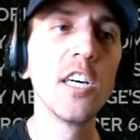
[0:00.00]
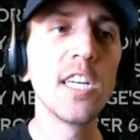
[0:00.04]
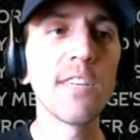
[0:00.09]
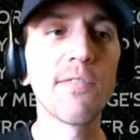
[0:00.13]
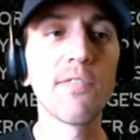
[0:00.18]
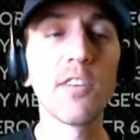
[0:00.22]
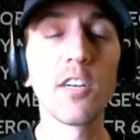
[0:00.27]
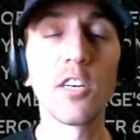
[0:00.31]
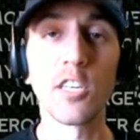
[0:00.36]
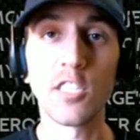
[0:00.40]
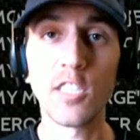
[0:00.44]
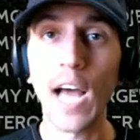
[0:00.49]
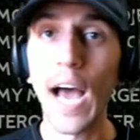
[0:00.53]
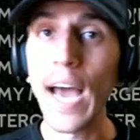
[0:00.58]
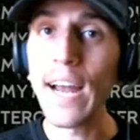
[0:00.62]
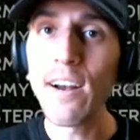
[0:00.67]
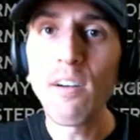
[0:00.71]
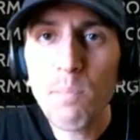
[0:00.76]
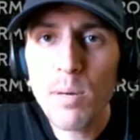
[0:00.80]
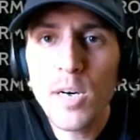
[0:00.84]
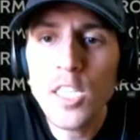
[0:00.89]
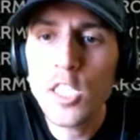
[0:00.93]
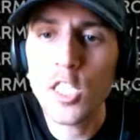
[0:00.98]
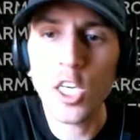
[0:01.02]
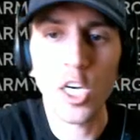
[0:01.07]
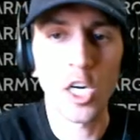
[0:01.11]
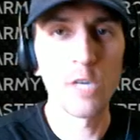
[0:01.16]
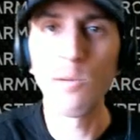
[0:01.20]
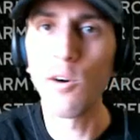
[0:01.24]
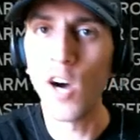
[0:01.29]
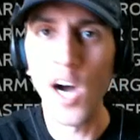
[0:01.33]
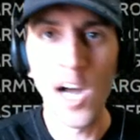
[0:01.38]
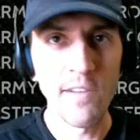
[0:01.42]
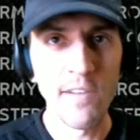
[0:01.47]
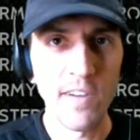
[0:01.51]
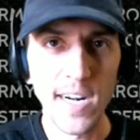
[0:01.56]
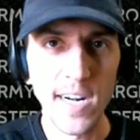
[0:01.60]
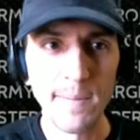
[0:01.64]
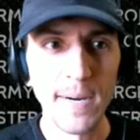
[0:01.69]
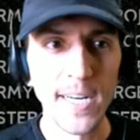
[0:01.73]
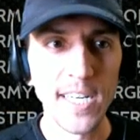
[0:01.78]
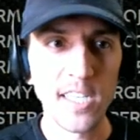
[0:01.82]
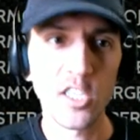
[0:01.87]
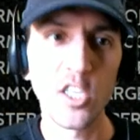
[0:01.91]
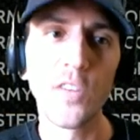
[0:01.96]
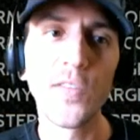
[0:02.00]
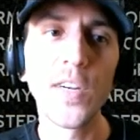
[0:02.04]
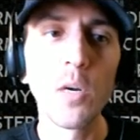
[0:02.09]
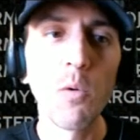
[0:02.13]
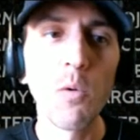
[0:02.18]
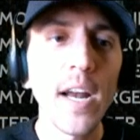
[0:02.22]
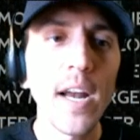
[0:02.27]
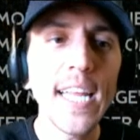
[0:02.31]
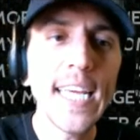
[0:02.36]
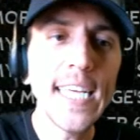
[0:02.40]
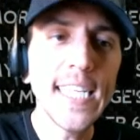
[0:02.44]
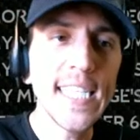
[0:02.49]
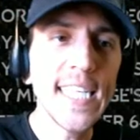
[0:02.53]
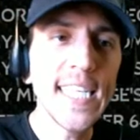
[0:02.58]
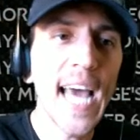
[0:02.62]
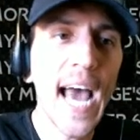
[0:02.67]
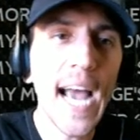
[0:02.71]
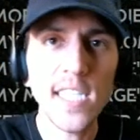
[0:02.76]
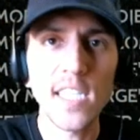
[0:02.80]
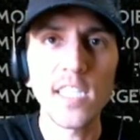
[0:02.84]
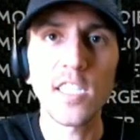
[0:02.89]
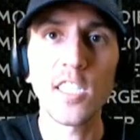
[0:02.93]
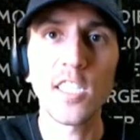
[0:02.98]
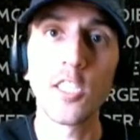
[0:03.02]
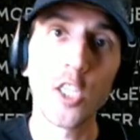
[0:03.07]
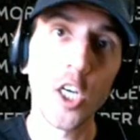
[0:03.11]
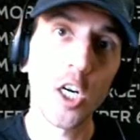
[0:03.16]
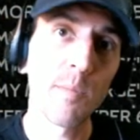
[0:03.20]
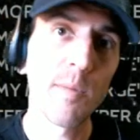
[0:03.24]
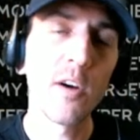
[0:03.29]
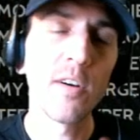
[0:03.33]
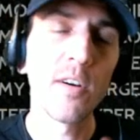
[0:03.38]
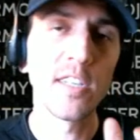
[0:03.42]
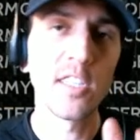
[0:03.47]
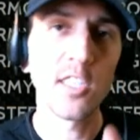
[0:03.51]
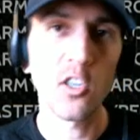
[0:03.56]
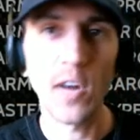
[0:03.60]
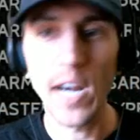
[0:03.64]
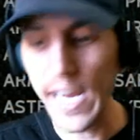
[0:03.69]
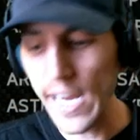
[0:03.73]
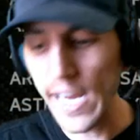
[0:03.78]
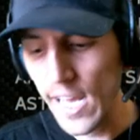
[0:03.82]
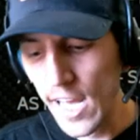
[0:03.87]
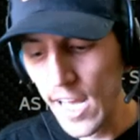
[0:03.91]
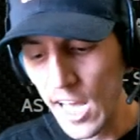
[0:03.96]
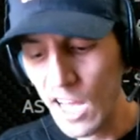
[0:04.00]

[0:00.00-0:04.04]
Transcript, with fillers: if you're, I don't put turbo on very much. So if you want easy access to turbo, it's great.